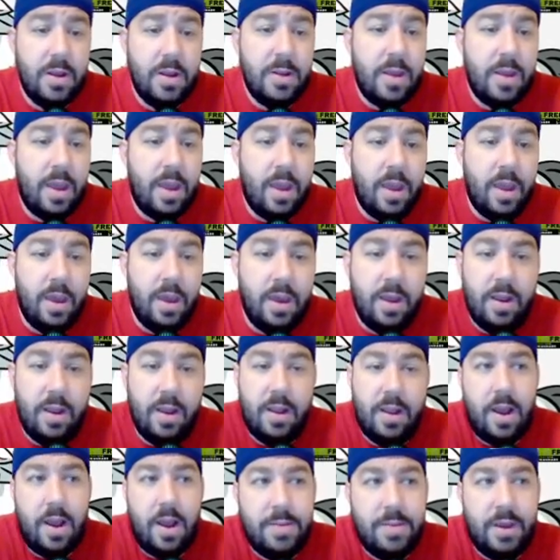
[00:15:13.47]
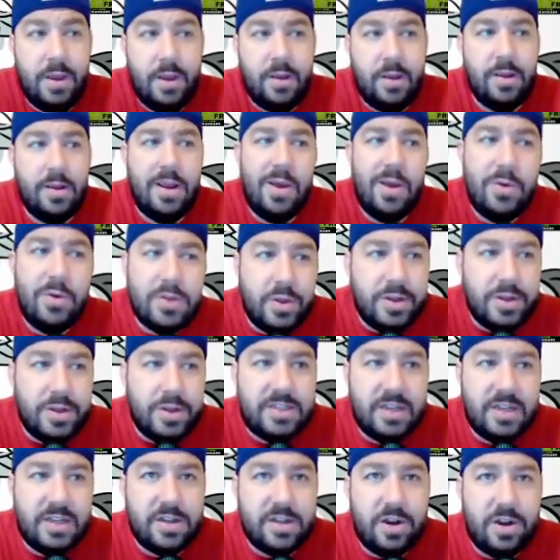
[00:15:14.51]
And I mean, it was only
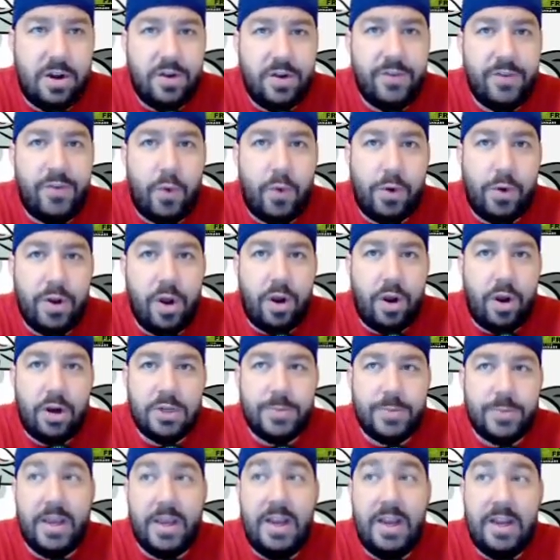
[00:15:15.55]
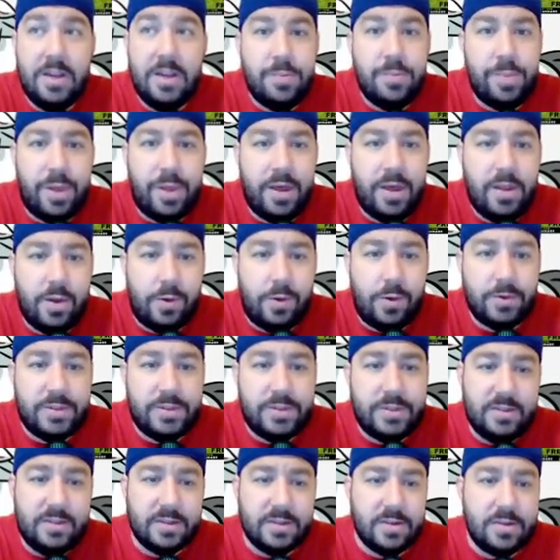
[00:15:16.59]
604 yards, but he didn't play the whole
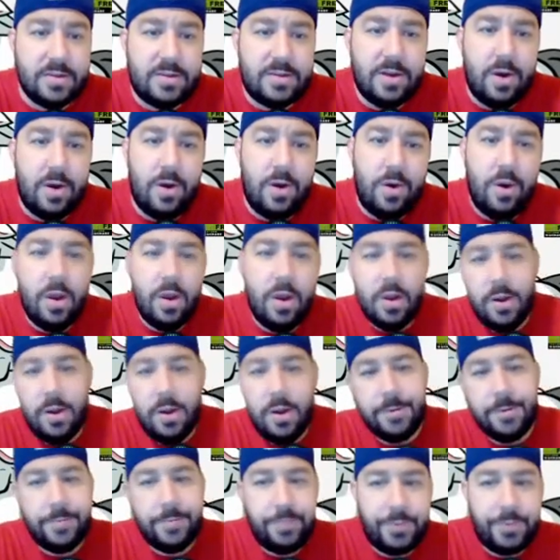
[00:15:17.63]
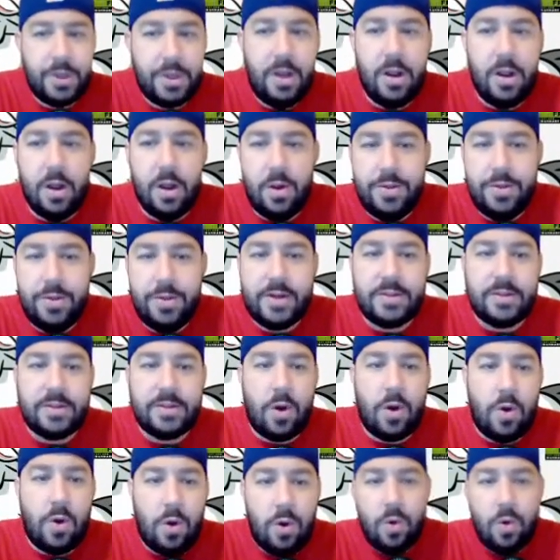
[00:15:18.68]
season. So, there's a
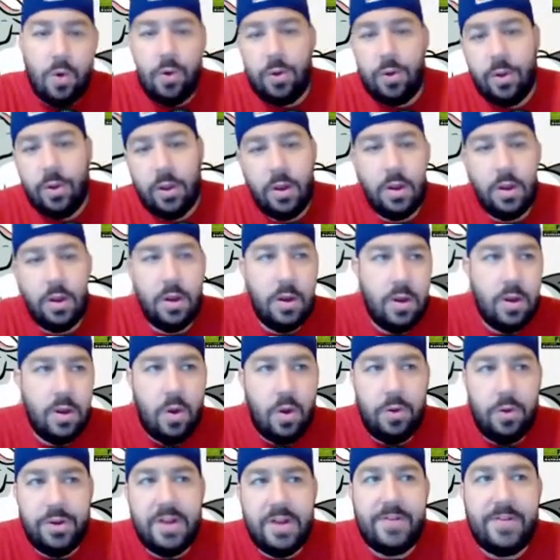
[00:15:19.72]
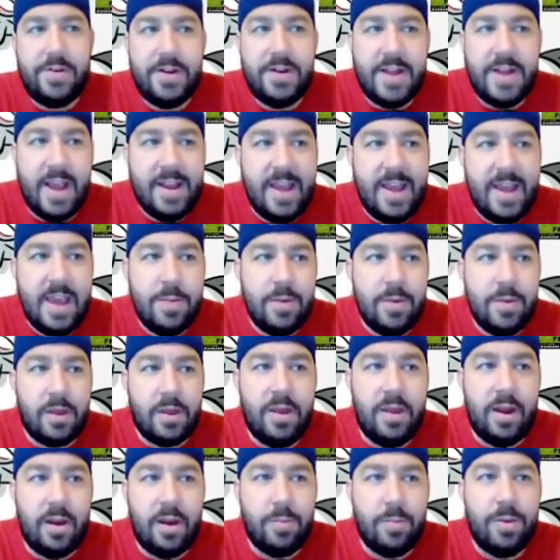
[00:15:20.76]
whole different dynamic
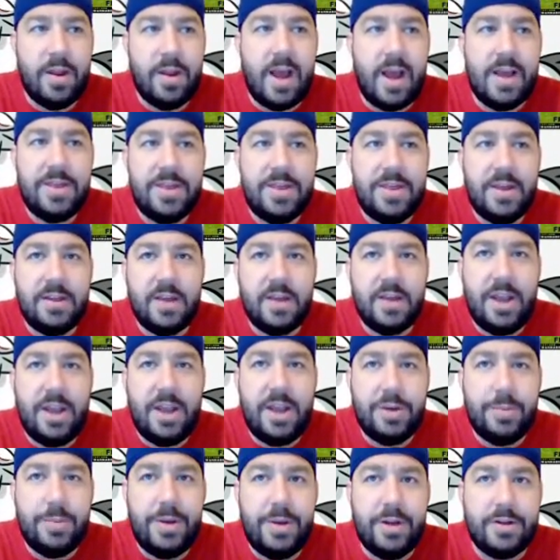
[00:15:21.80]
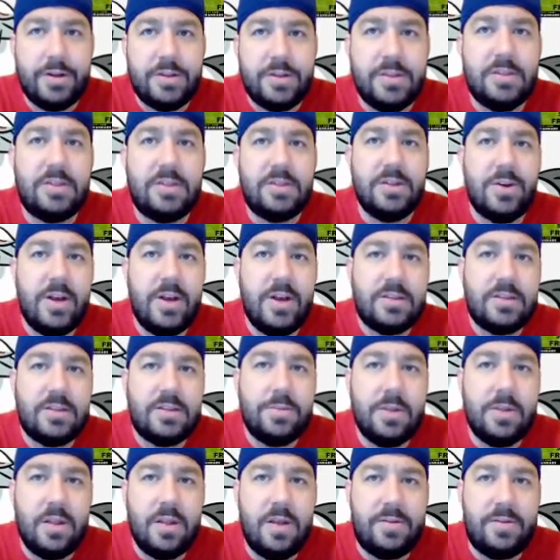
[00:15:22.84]
there. But I think Adrian Peterson still has
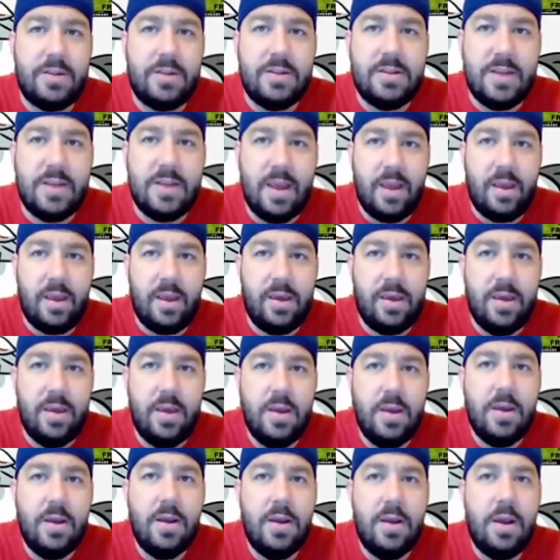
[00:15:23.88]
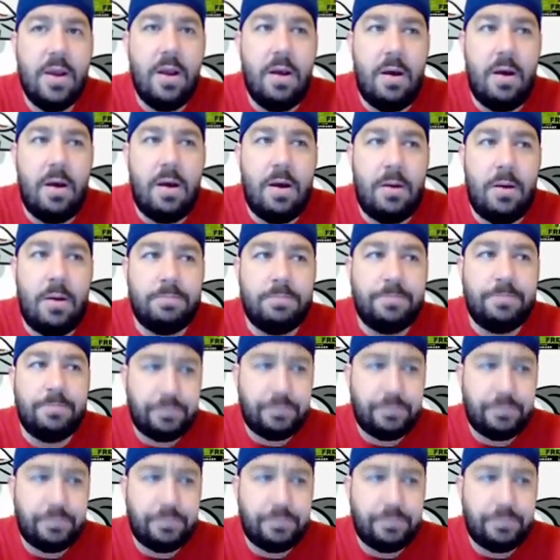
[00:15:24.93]
something left in the tank. And